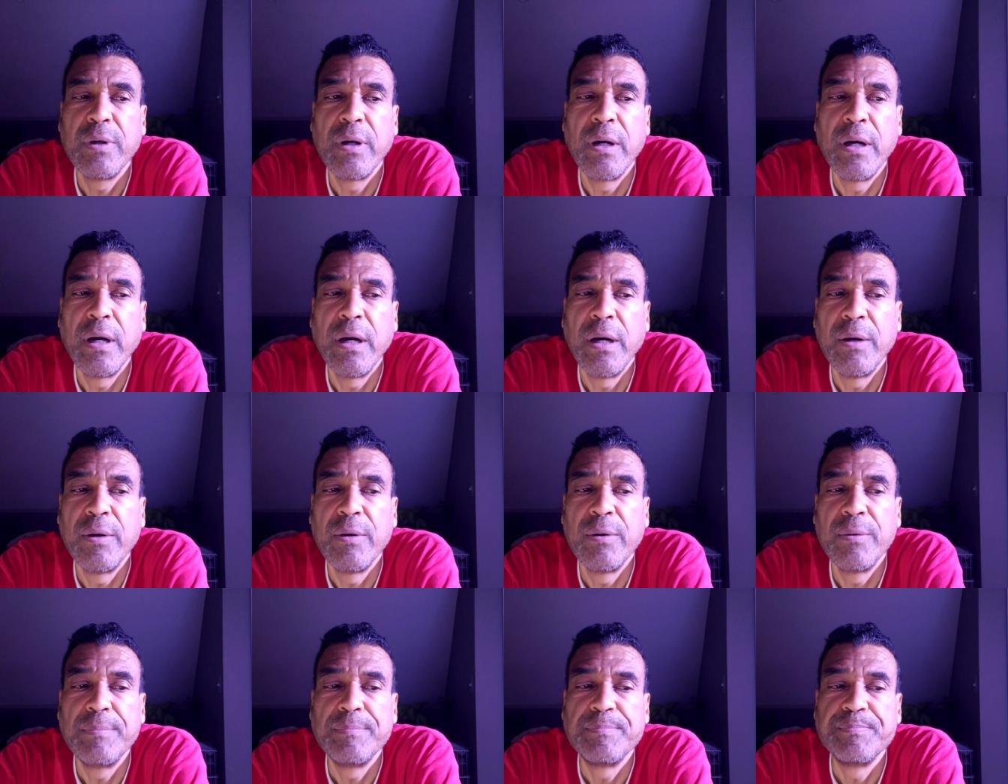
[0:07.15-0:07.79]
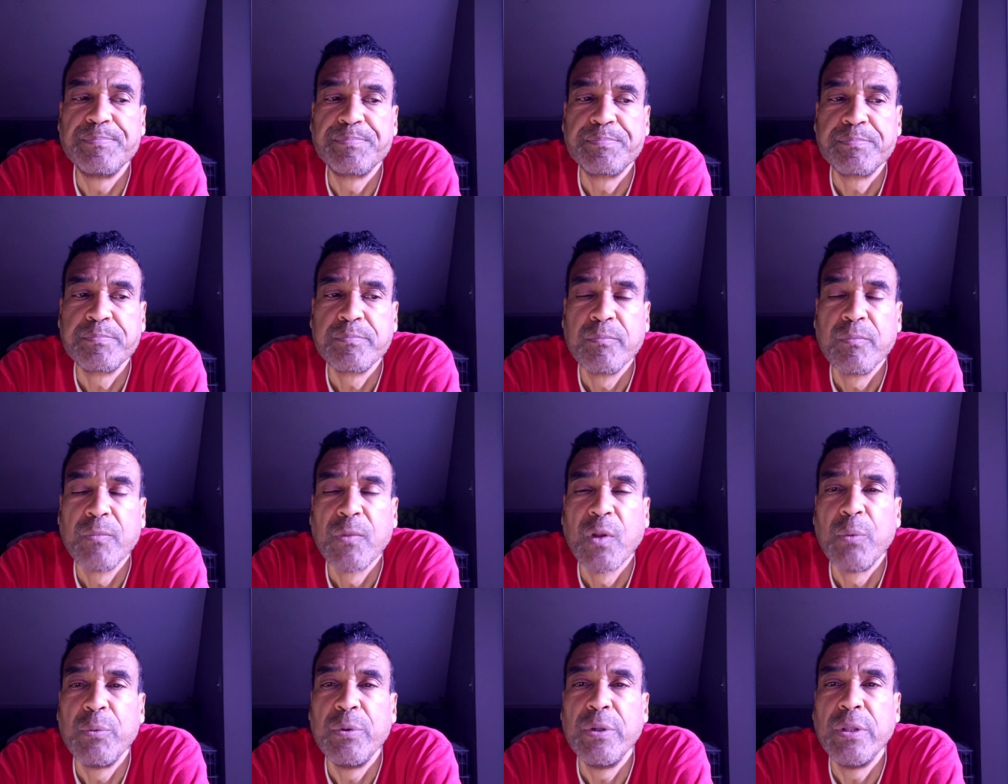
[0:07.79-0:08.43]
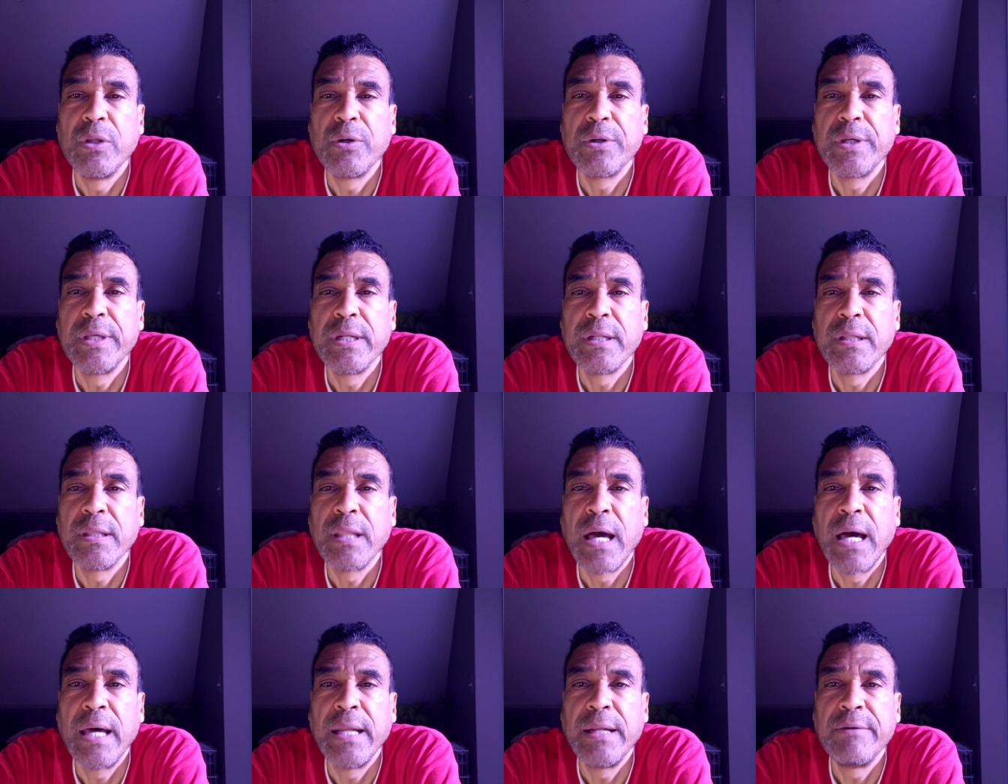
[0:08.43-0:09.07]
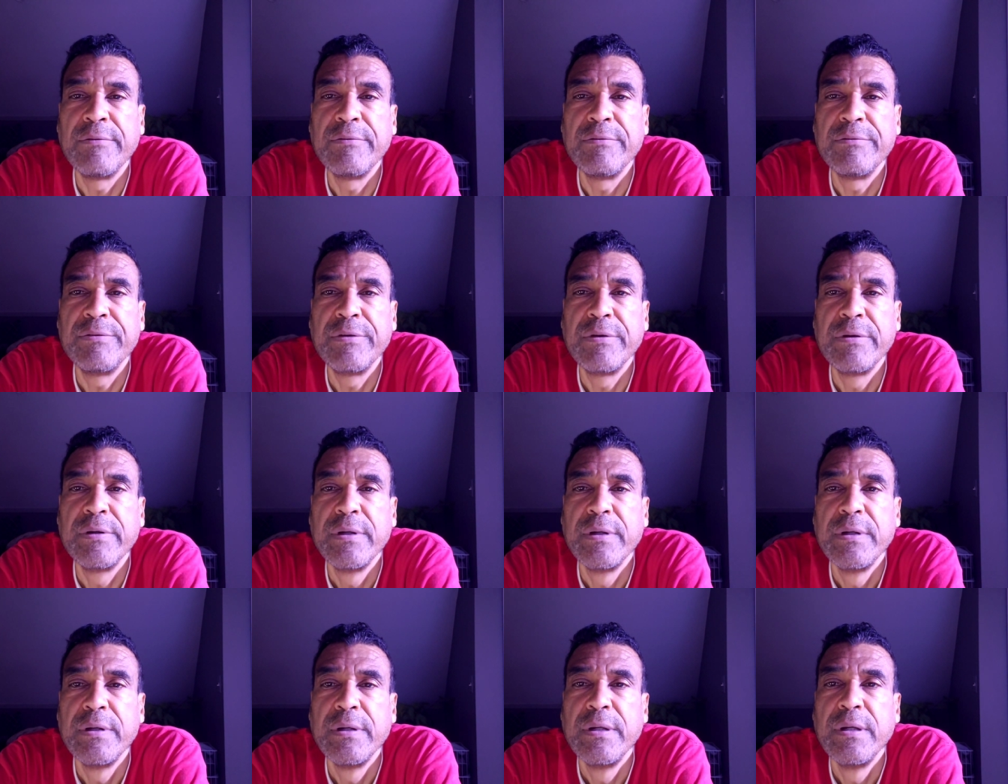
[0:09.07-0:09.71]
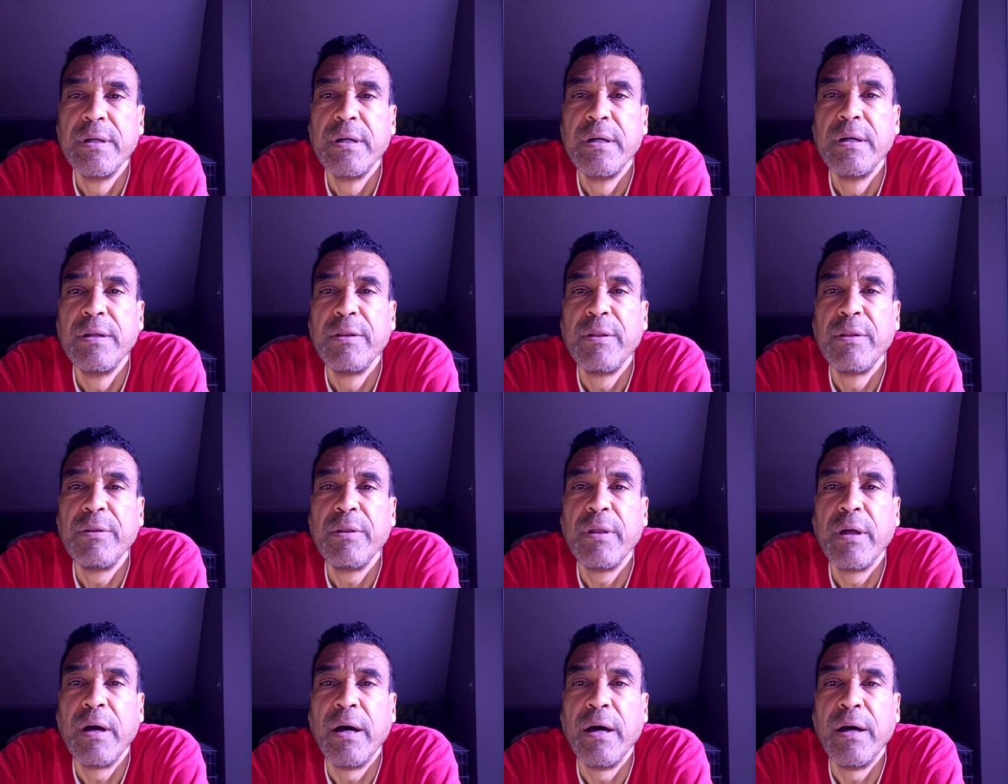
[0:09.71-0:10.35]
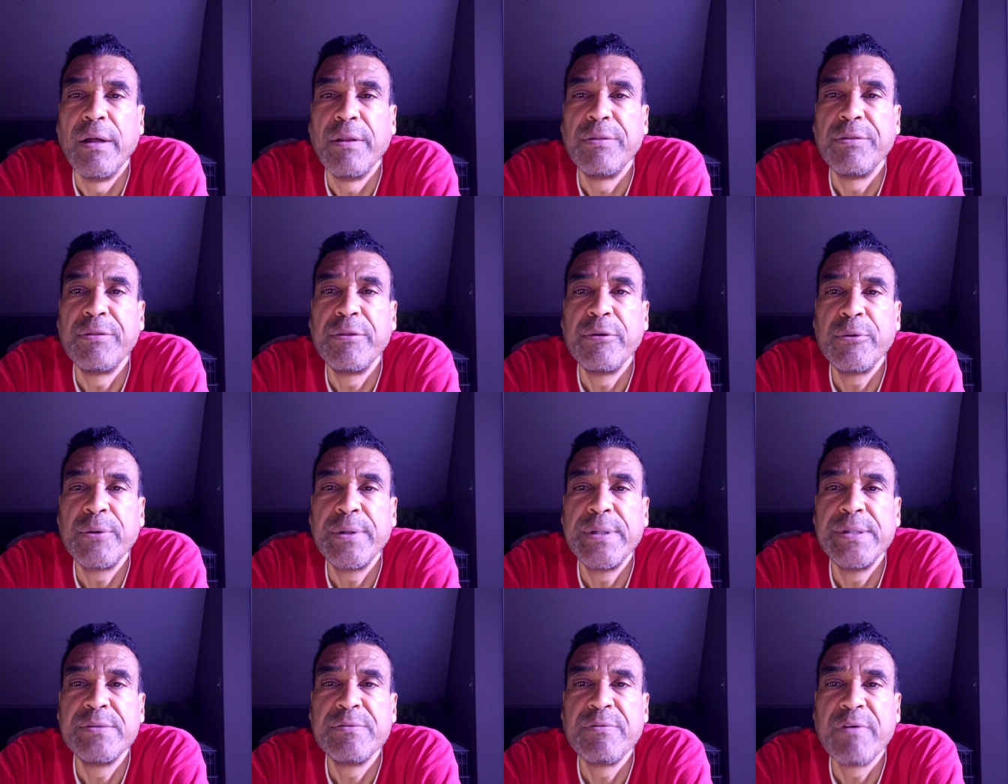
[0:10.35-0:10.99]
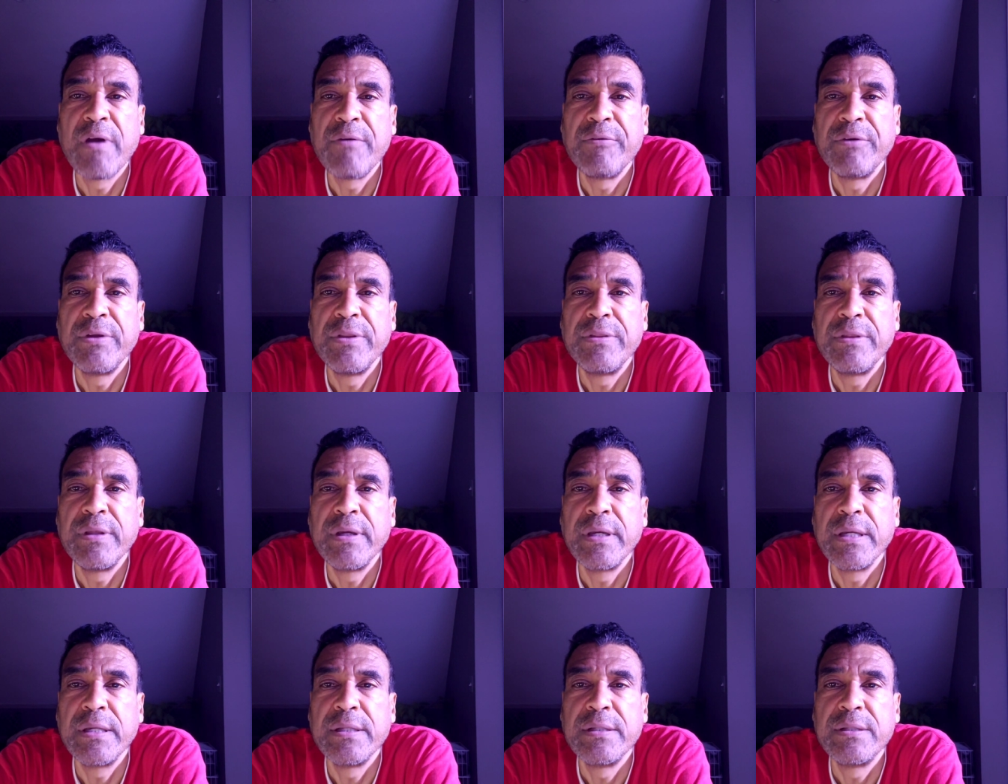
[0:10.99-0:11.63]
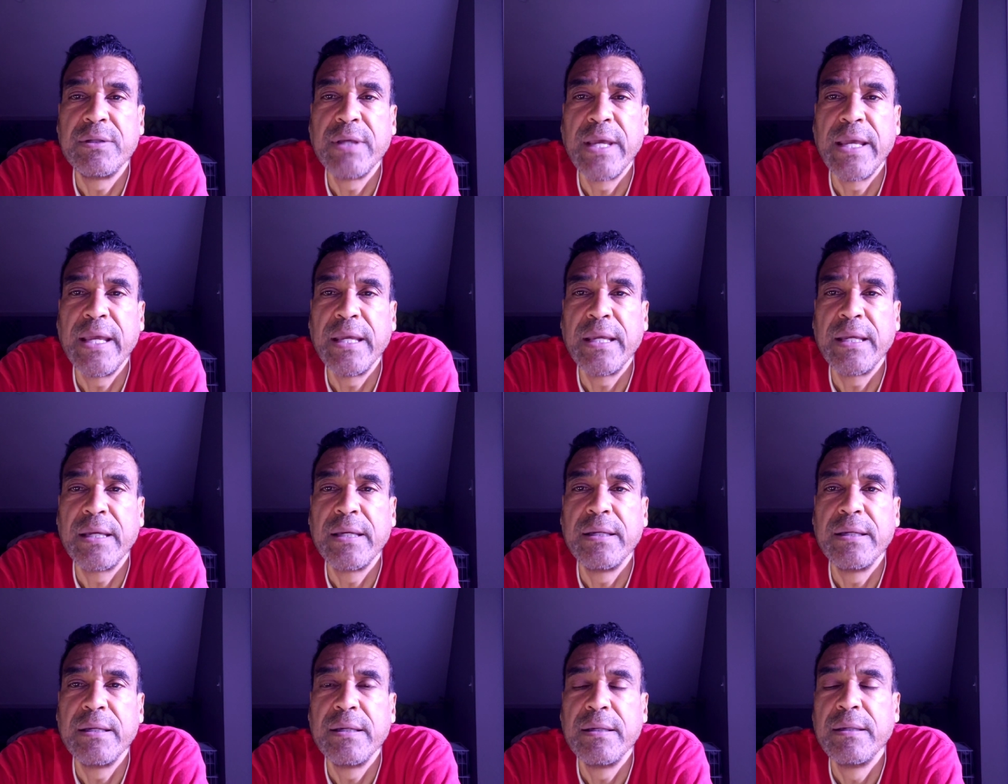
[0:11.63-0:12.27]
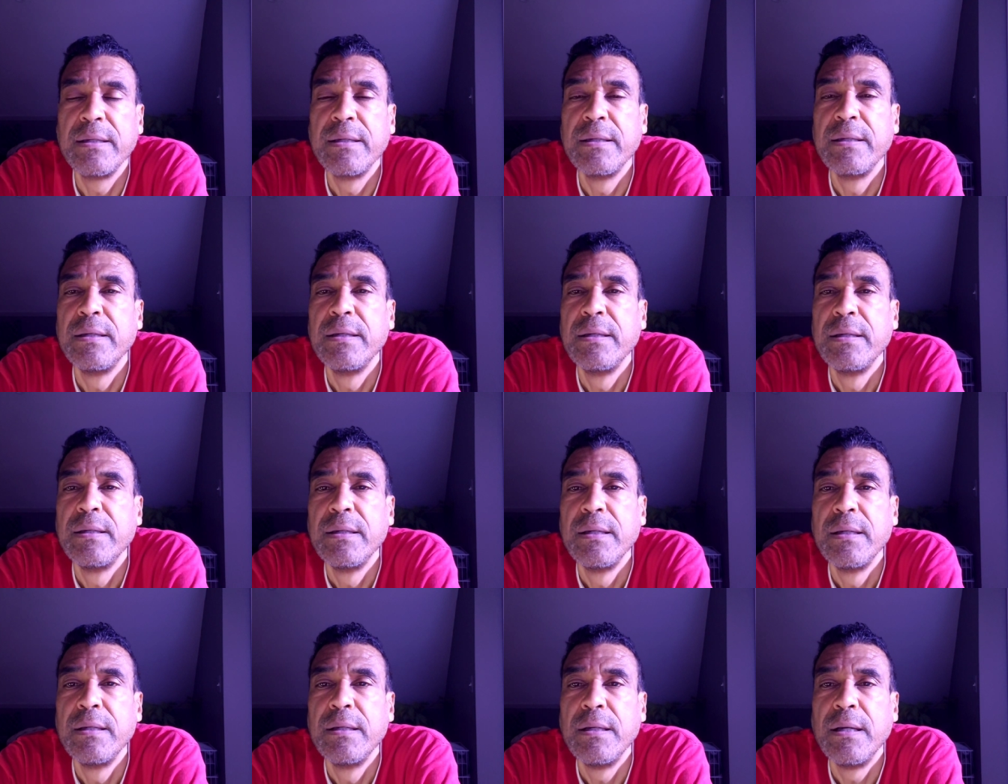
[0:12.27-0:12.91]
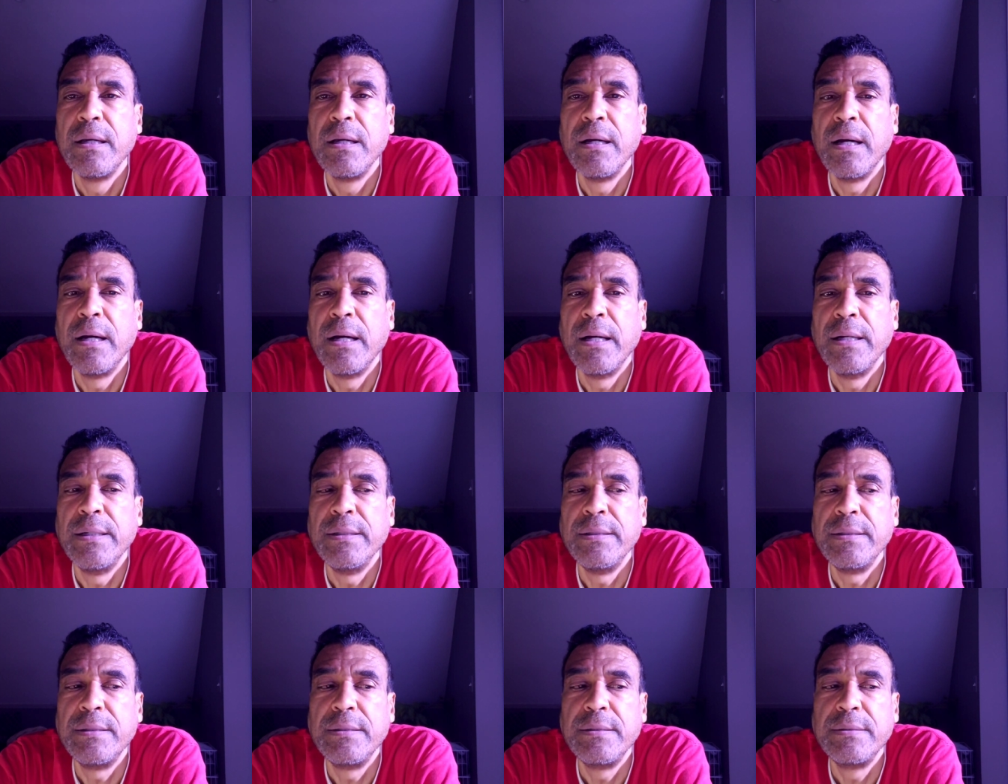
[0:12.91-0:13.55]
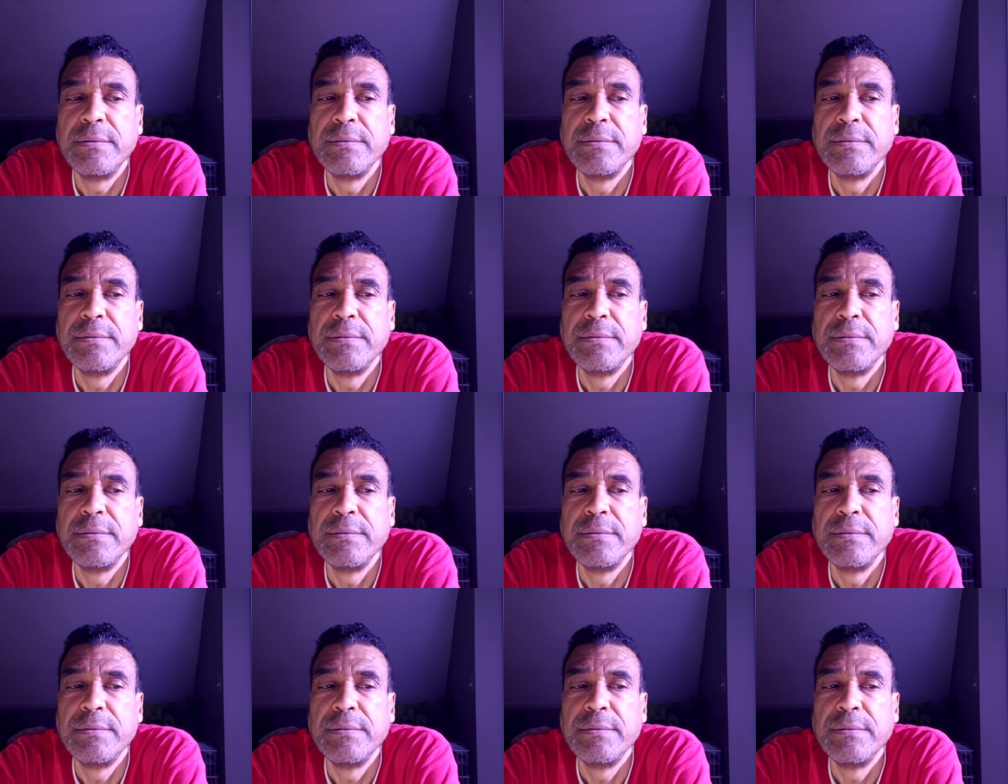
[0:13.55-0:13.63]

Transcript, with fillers: Uh, we look at a lot of uh, theories of everything and take uh,